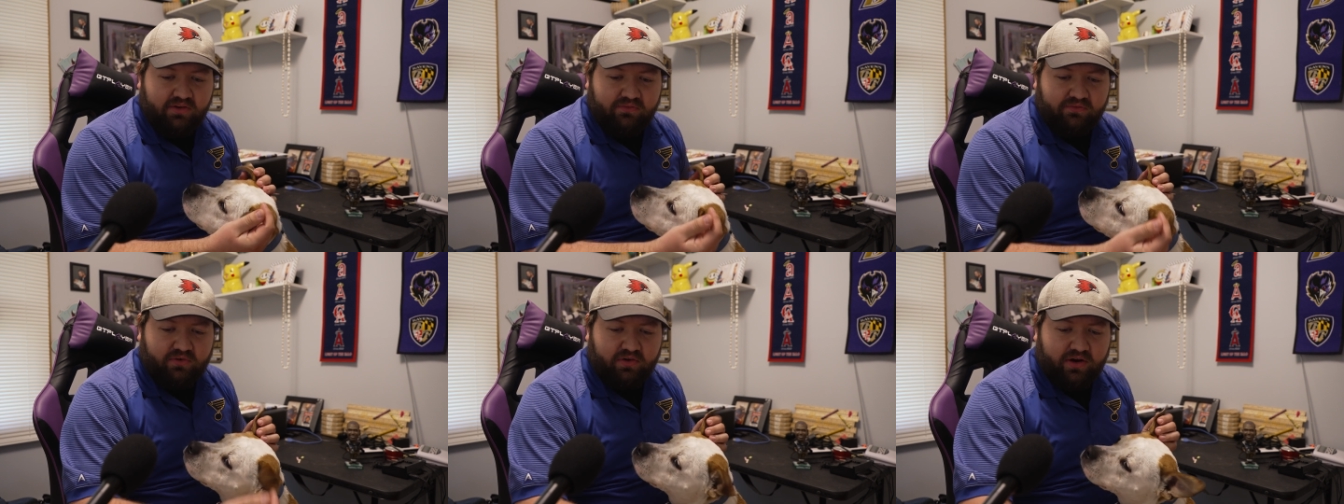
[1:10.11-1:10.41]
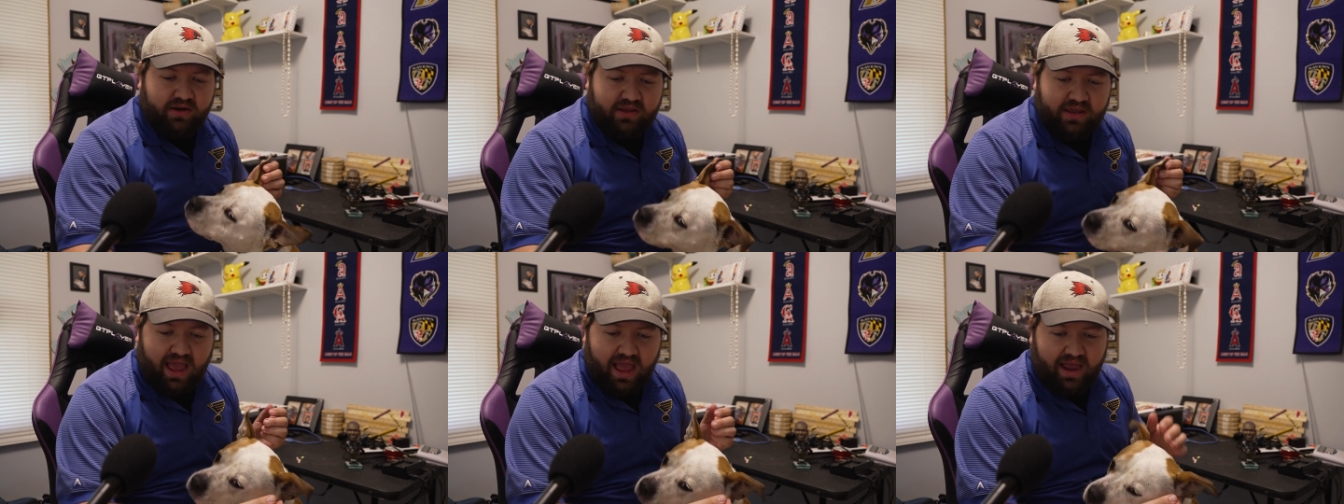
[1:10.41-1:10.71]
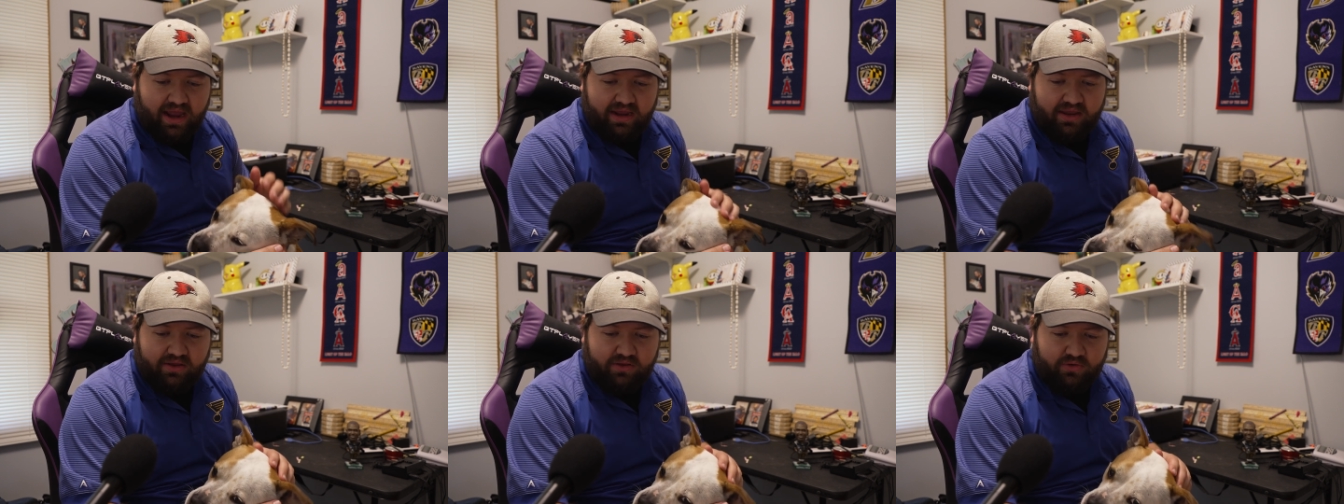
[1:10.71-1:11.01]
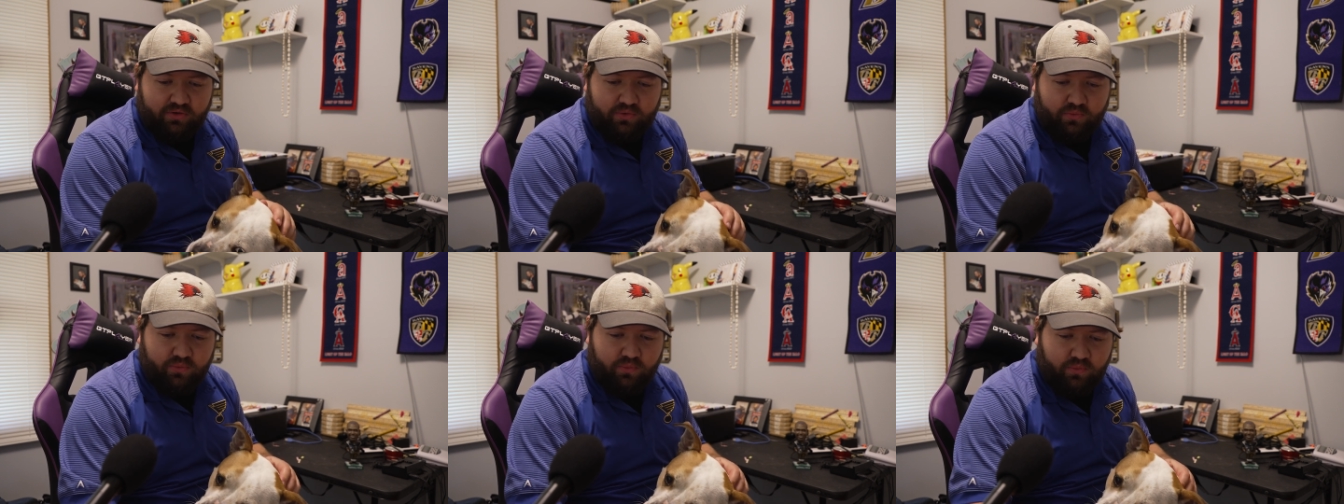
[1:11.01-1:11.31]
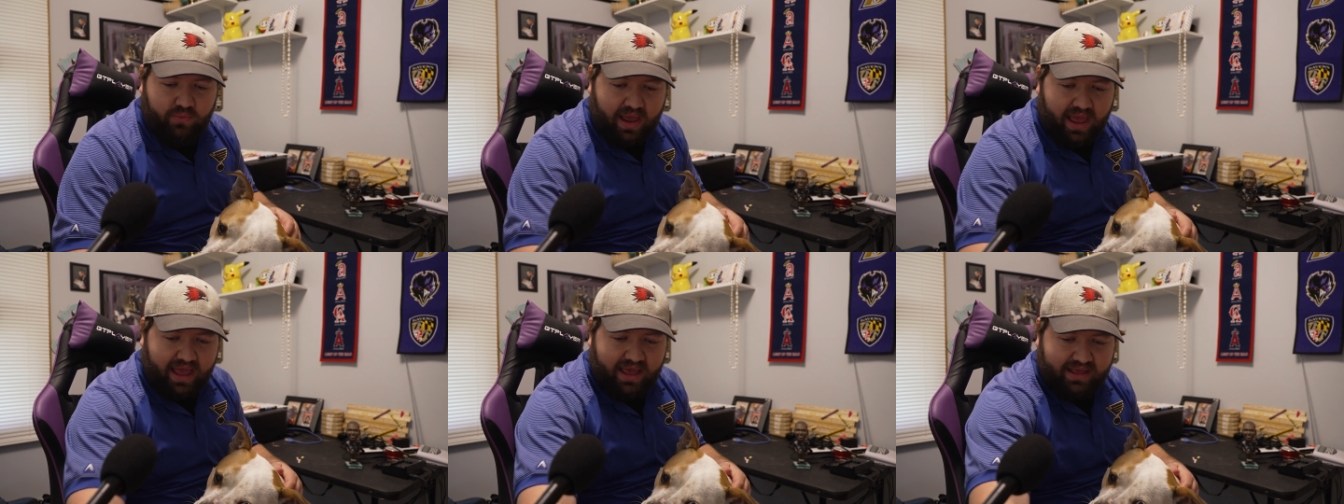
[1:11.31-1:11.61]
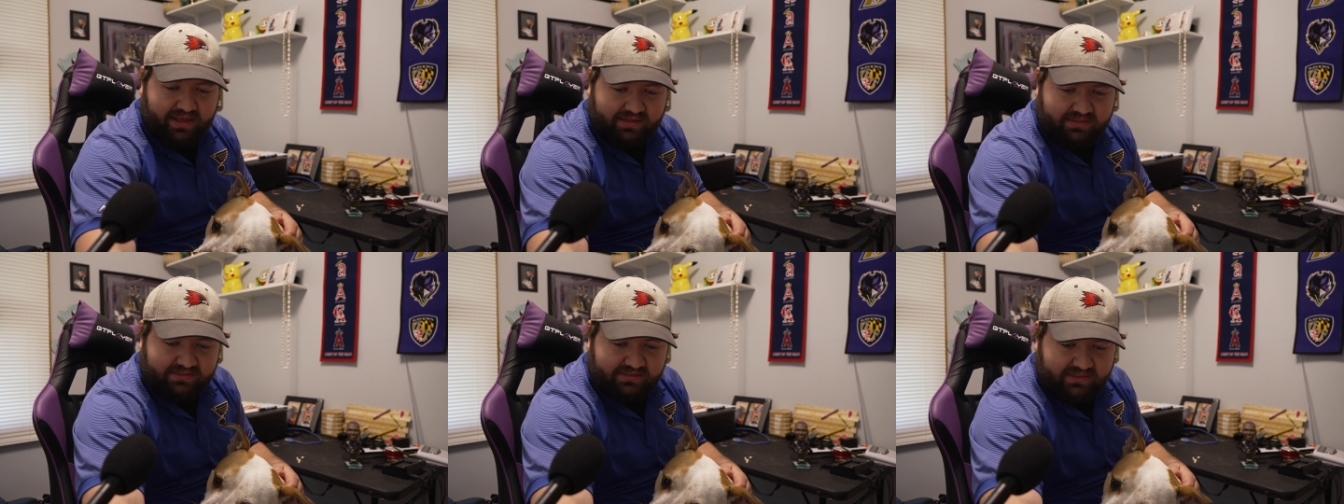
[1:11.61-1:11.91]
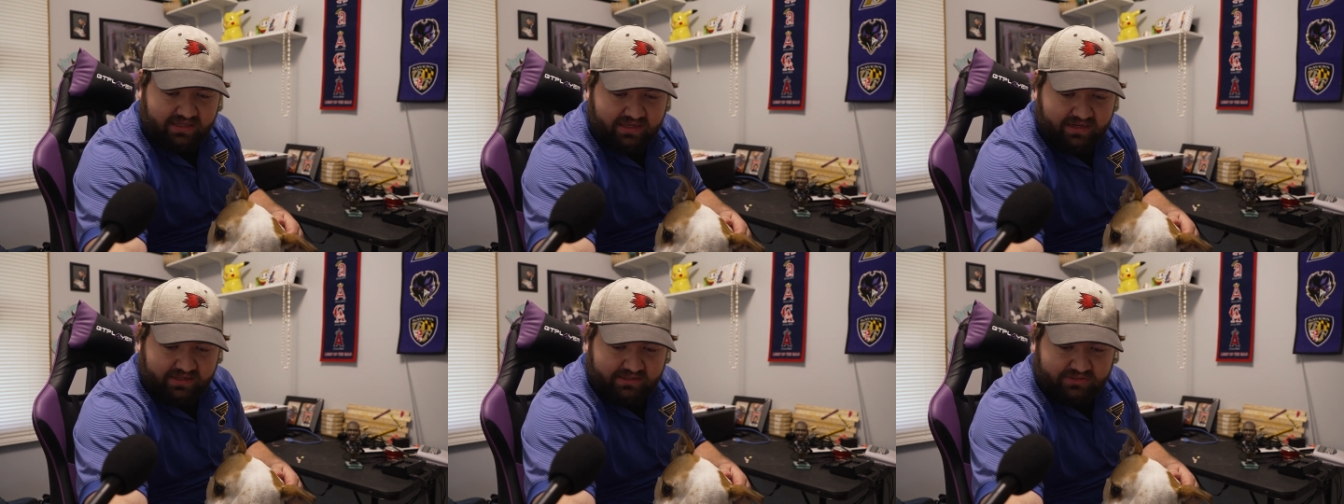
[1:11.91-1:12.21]
for a guy who
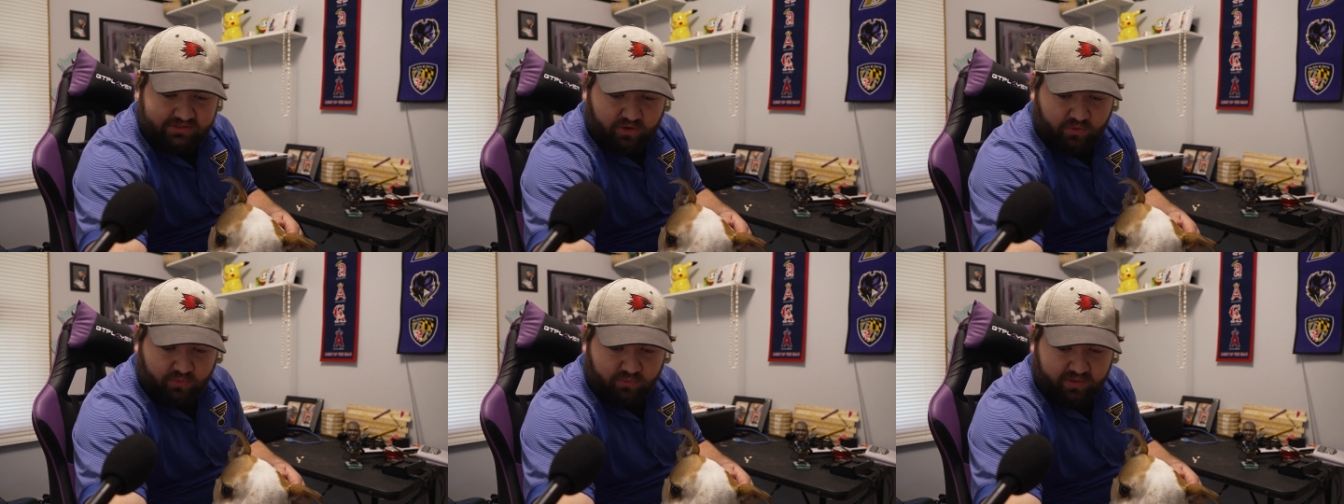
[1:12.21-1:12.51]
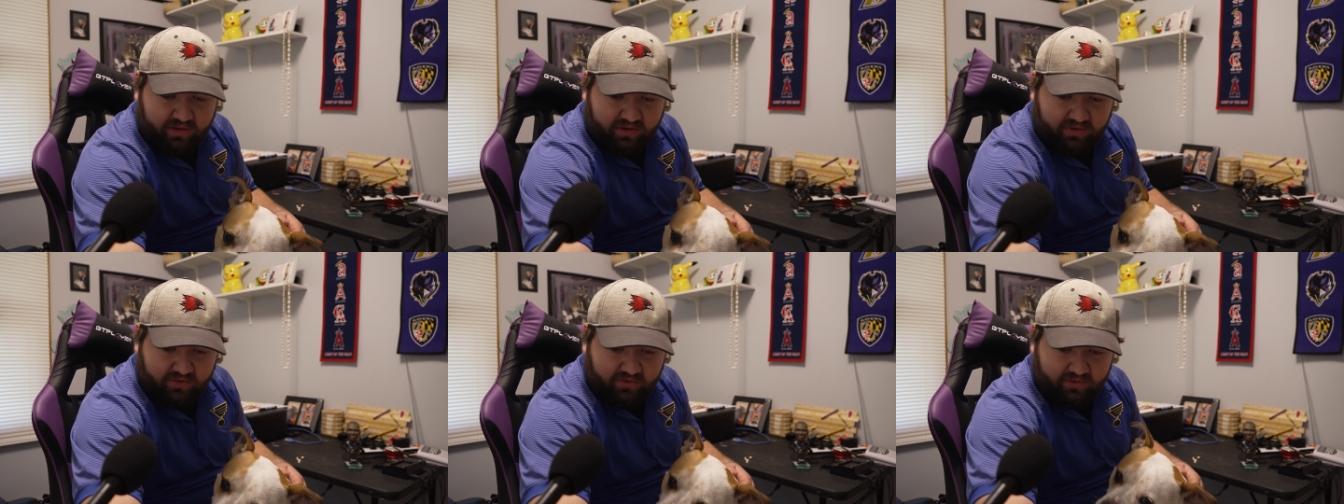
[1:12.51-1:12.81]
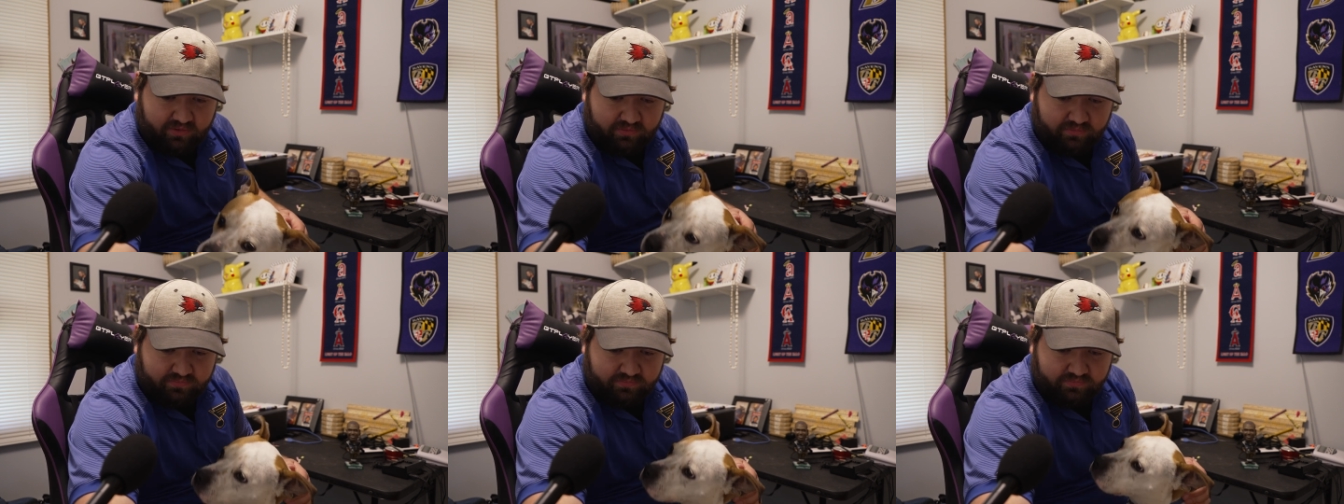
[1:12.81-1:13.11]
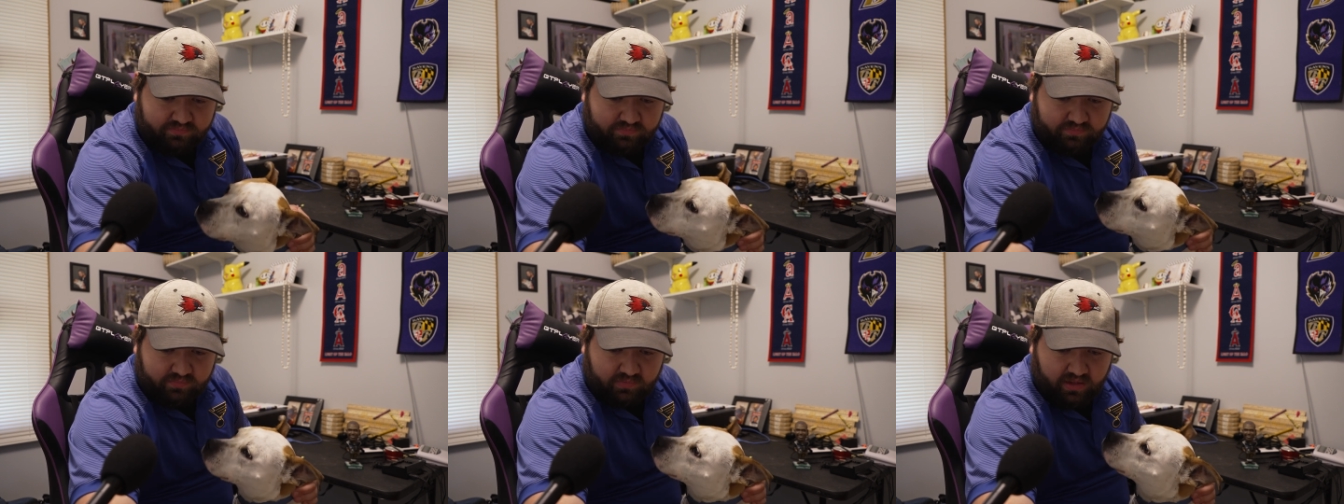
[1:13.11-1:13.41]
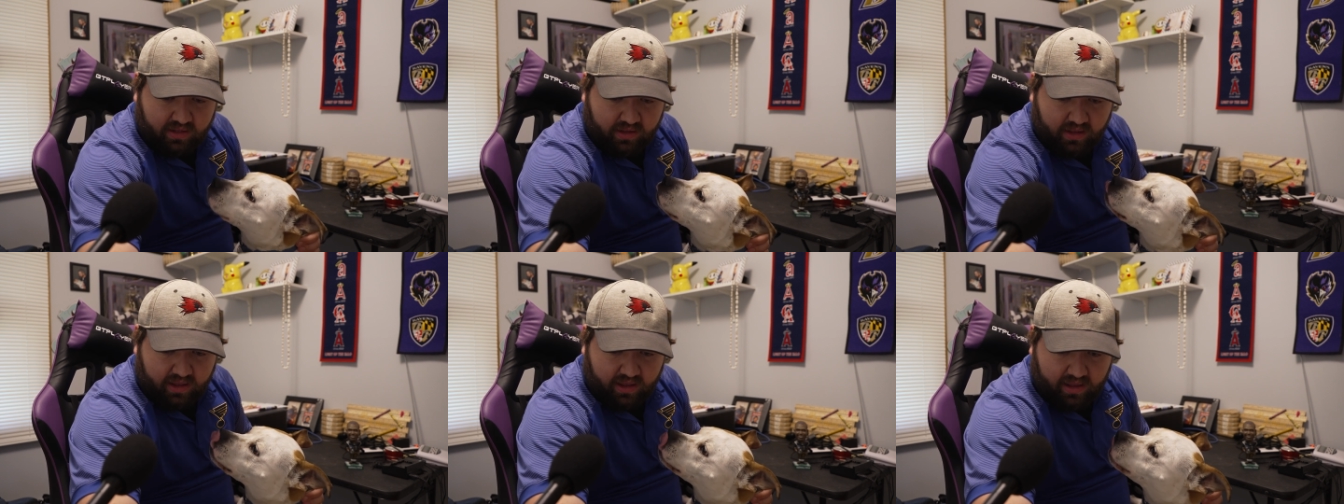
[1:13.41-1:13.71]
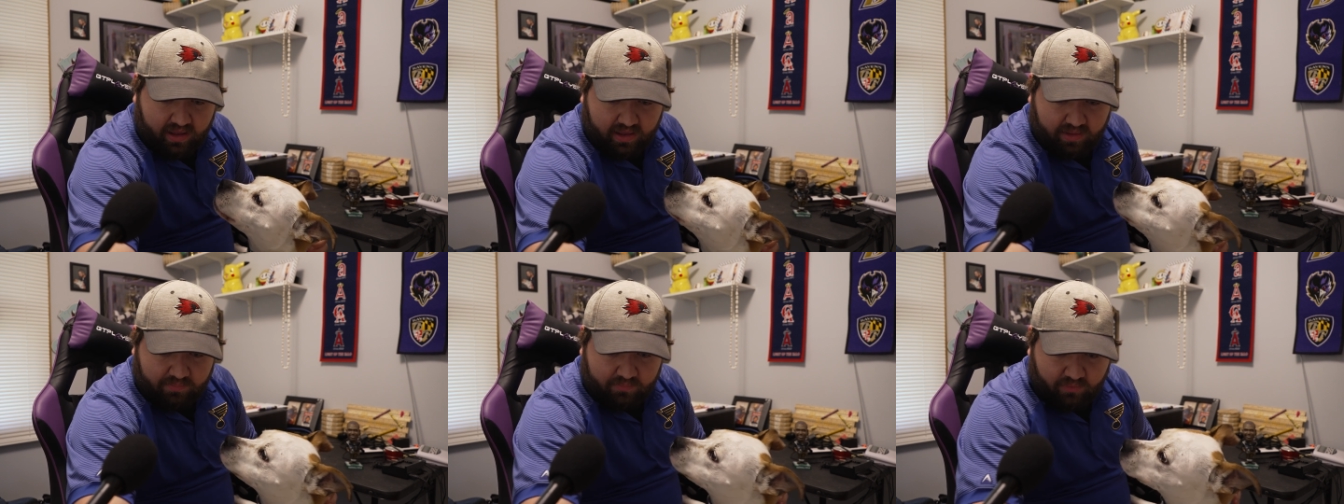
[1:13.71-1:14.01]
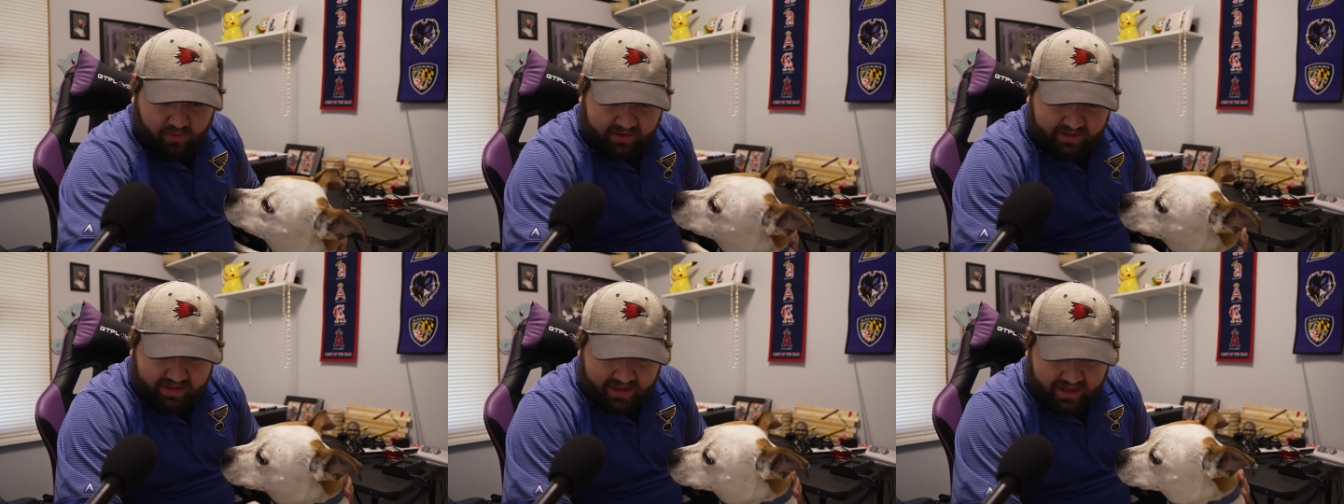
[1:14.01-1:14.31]
has in his career, he